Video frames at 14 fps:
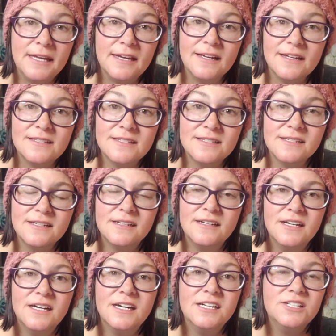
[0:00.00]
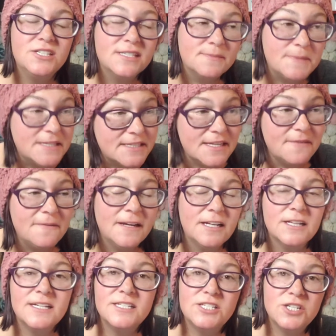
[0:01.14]
kit,
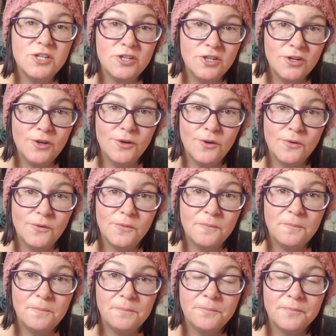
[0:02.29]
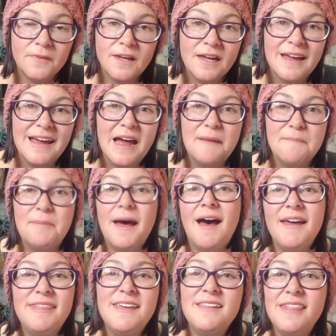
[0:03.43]
specifically to you. But I
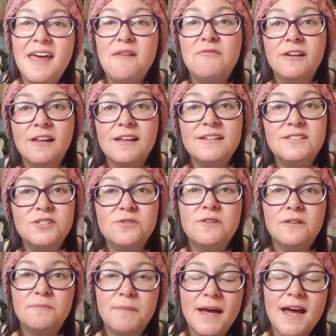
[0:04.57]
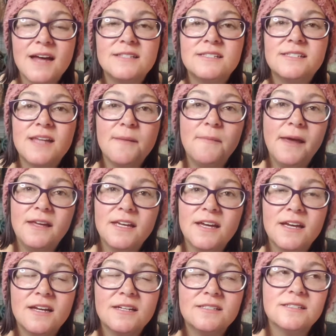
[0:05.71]
think they really do their best. They make
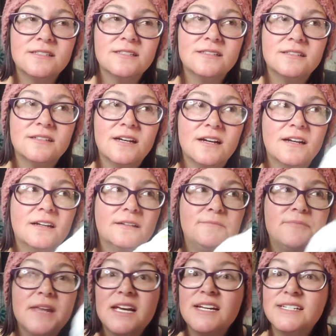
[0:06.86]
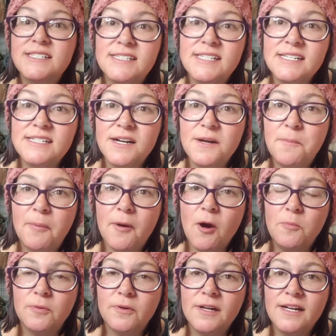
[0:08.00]
it season
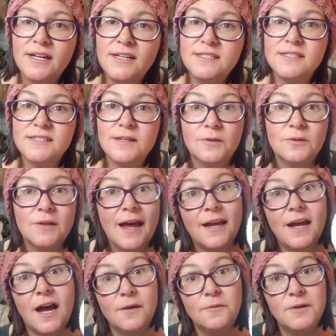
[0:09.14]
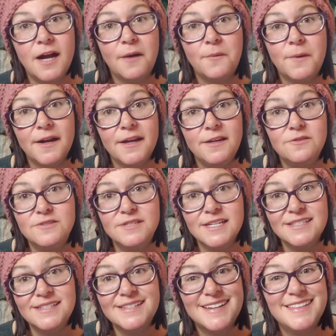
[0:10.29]
appropriate. So like I would not want to use
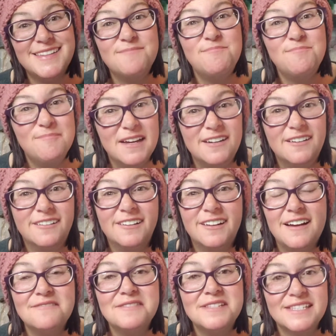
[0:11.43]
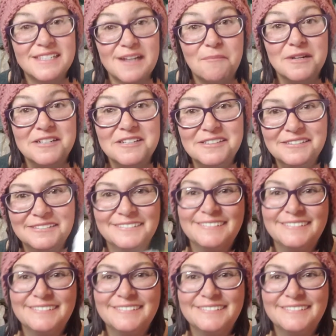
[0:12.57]
this in the middle of summer.